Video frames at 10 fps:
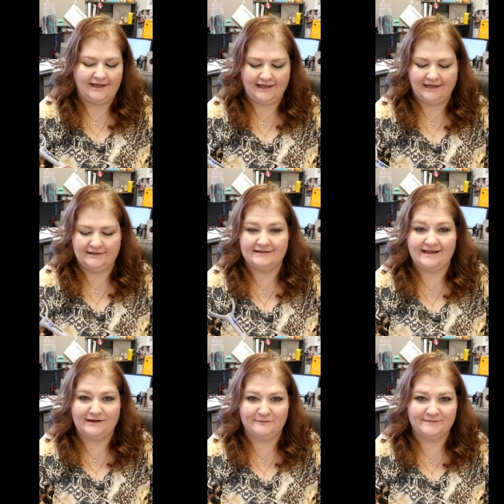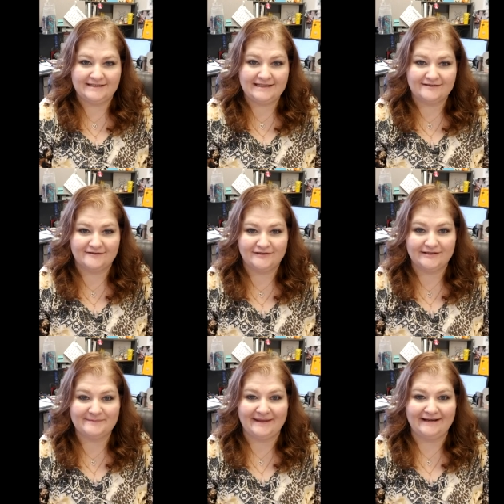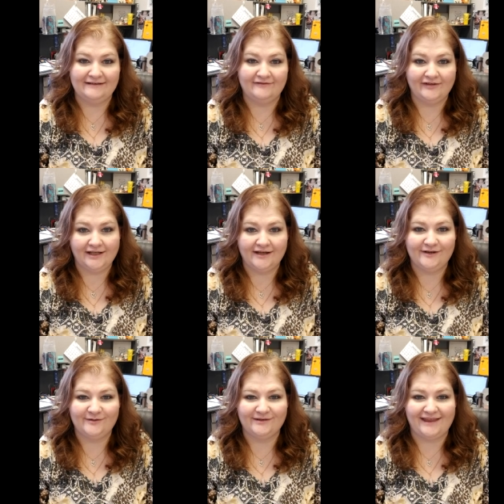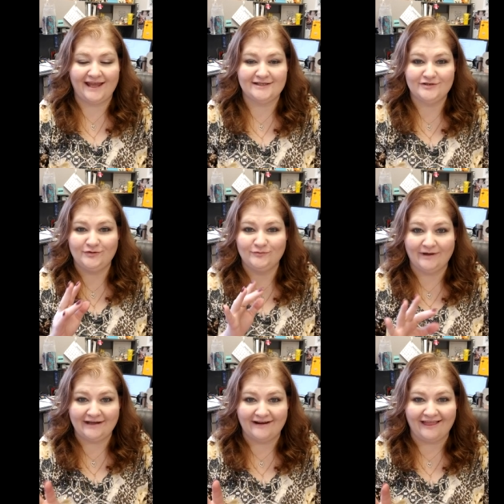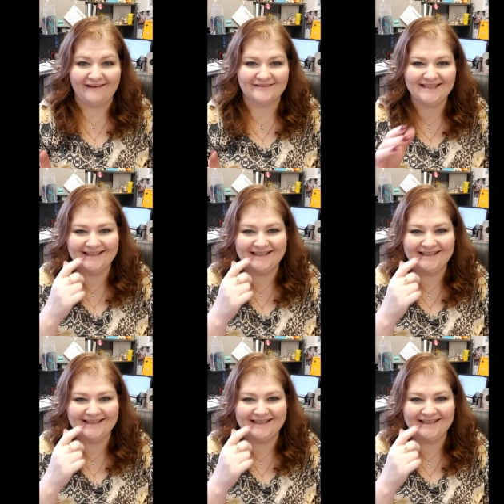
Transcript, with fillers: and decided it was easier to explain it in a video than to write it all out.